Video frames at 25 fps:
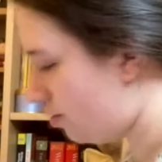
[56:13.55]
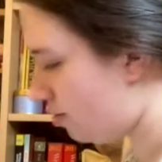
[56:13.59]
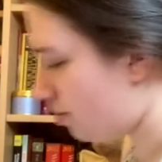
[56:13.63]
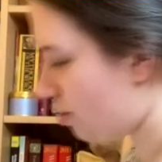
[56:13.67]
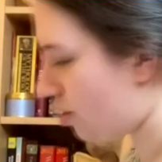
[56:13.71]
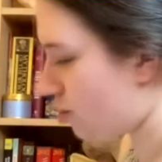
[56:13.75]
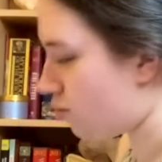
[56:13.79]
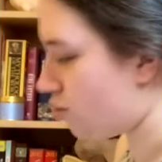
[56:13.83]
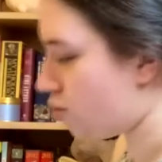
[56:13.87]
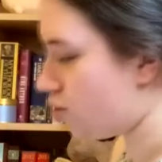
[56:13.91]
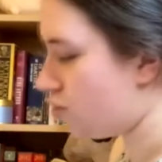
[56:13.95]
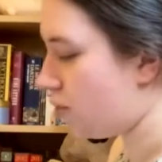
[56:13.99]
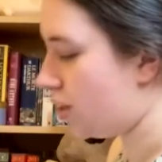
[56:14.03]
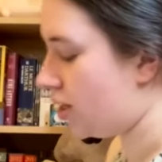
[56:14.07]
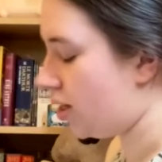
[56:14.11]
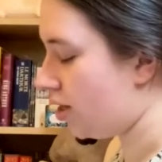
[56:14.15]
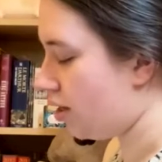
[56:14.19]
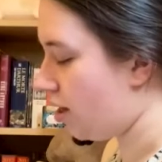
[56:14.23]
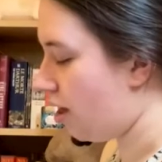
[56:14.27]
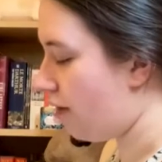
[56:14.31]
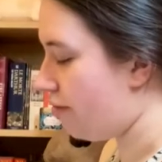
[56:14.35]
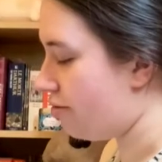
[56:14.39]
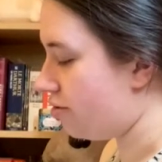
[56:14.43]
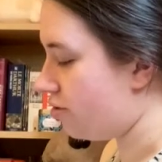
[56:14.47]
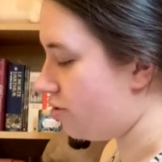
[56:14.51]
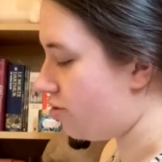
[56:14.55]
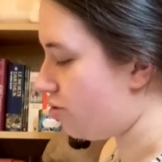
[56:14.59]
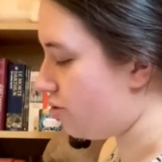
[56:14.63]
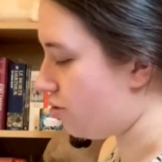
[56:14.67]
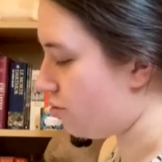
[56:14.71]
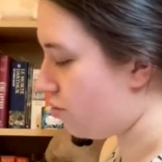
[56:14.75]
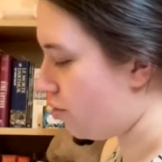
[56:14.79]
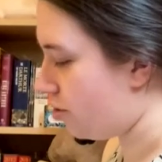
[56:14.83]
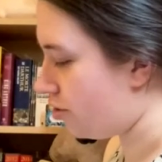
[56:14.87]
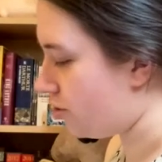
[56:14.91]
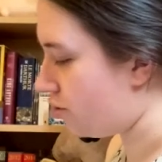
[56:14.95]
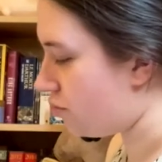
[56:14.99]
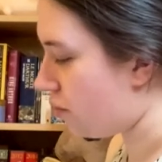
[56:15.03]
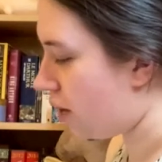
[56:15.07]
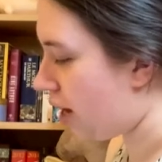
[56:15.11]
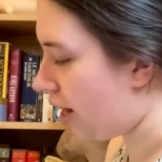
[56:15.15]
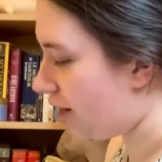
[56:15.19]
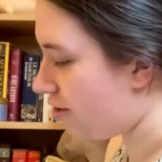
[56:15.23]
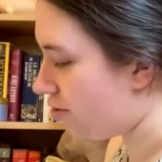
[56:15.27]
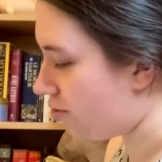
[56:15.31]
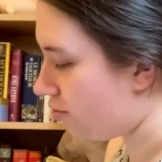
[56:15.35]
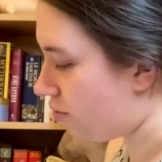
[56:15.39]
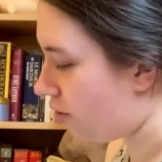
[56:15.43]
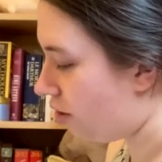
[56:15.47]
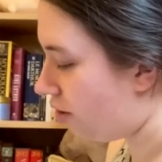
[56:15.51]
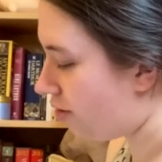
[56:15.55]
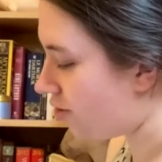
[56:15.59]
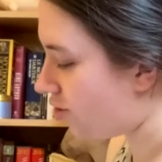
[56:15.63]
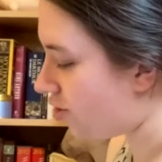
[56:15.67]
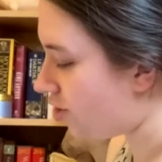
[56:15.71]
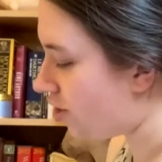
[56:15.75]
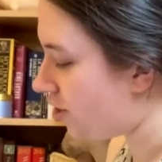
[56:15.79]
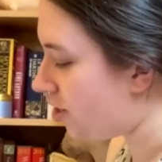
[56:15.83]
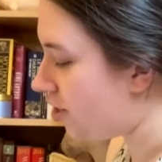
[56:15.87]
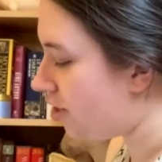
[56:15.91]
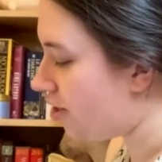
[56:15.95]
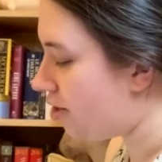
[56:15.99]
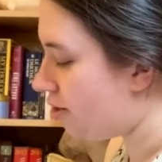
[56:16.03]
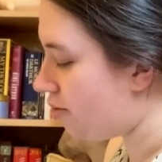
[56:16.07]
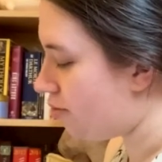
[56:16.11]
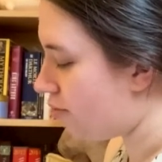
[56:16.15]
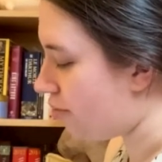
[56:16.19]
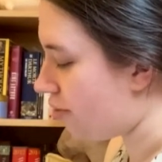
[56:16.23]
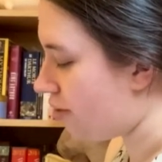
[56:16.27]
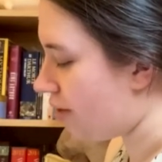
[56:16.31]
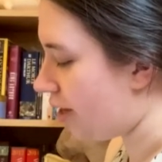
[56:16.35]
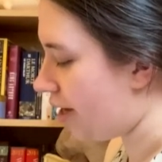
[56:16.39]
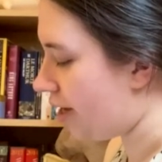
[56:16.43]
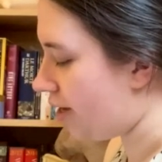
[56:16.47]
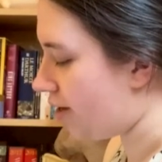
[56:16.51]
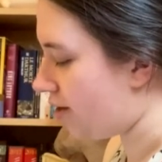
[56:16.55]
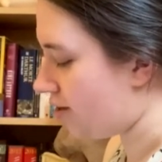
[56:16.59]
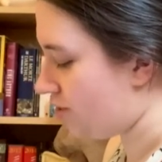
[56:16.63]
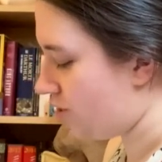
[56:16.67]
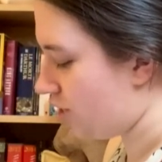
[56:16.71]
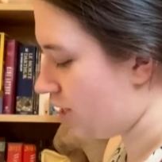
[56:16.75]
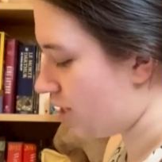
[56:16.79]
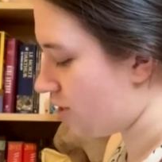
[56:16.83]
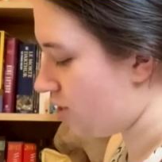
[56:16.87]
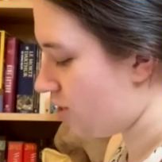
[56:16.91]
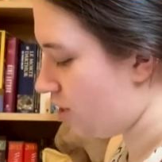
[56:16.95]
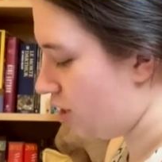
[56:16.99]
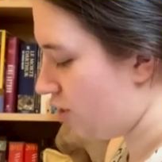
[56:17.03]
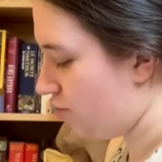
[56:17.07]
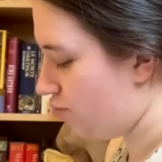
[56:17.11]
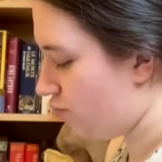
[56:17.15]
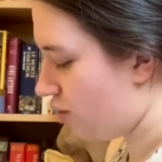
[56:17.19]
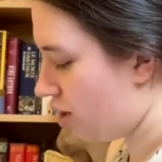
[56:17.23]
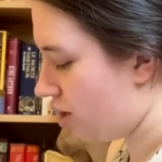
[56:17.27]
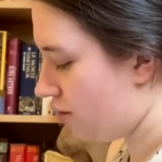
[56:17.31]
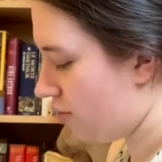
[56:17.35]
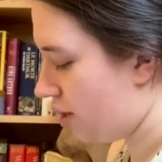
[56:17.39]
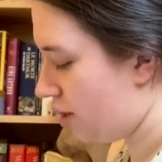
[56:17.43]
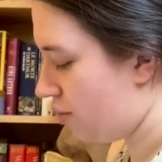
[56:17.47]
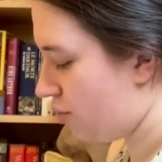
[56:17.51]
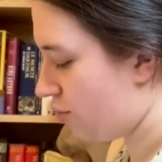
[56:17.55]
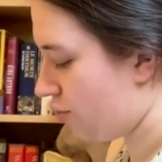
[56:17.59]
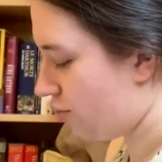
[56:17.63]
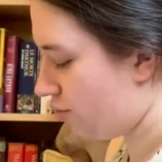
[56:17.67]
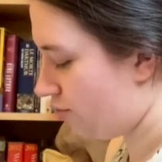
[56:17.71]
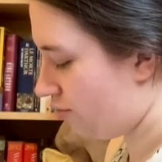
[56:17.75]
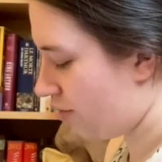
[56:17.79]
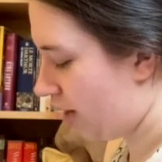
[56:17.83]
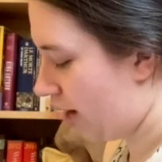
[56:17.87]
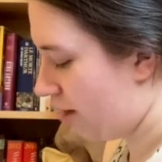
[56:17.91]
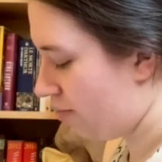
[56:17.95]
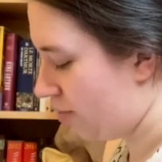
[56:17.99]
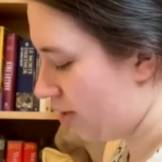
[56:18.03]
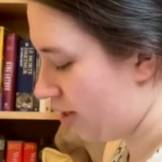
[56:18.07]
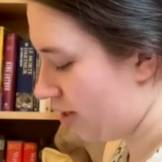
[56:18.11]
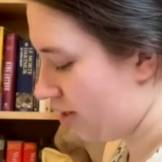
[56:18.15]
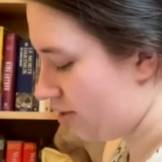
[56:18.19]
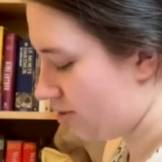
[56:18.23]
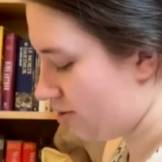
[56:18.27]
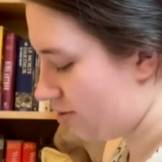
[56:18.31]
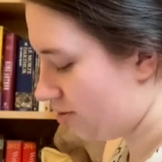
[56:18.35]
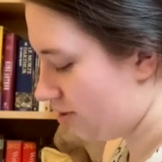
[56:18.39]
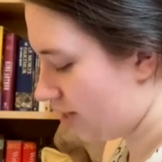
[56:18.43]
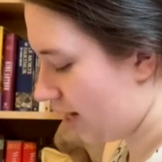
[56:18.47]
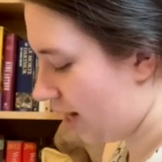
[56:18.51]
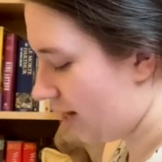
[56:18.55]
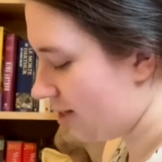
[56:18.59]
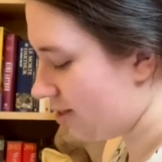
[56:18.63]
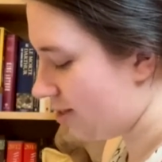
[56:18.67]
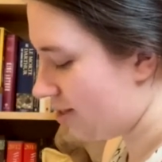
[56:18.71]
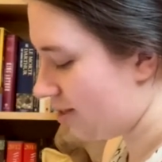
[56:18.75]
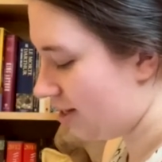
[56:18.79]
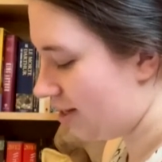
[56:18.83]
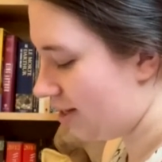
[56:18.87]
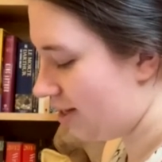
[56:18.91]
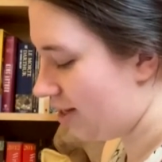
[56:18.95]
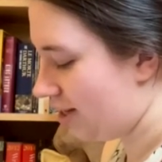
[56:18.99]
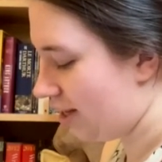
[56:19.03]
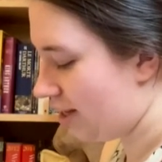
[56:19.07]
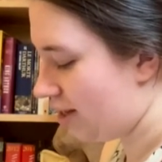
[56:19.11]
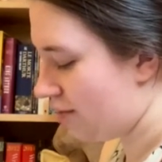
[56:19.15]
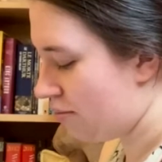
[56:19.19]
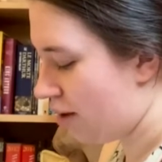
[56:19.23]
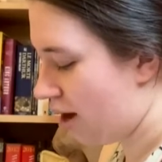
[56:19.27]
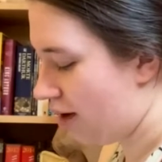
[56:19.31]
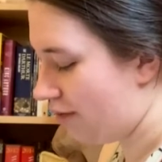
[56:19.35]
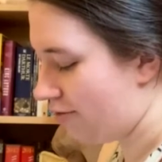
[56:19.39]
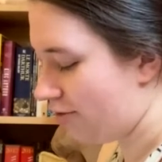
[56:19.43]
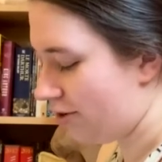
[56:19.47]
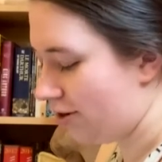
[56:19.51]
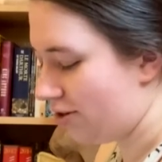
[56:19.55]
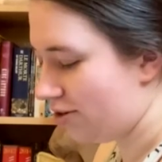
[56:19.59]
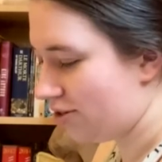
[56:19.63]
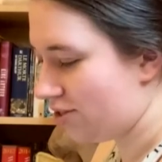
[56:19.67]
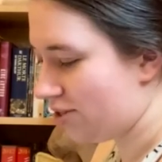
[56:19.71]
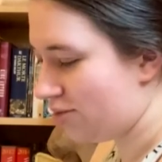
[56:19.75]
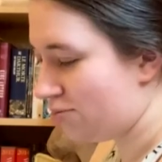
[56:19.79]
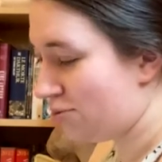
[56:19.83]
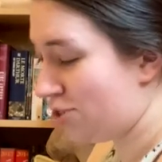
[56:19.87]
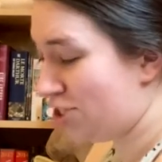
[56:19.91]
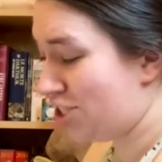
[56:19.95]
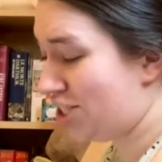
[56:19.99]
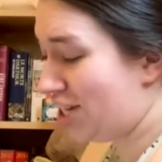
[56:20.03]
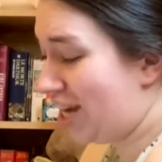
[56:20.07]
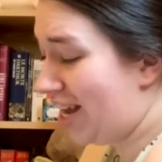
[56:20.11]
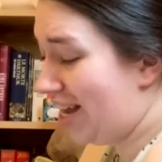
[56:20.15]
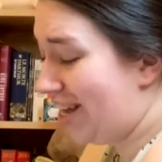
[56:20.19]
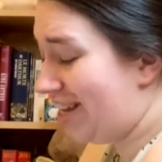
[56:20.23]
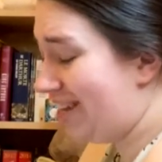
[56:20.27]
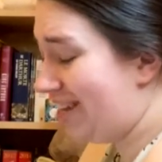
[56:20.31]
This was 2011, so there was no Hiram Lodge. But, like, she has to, like, run away with her family because her dad's, like, in the mafia or some shit.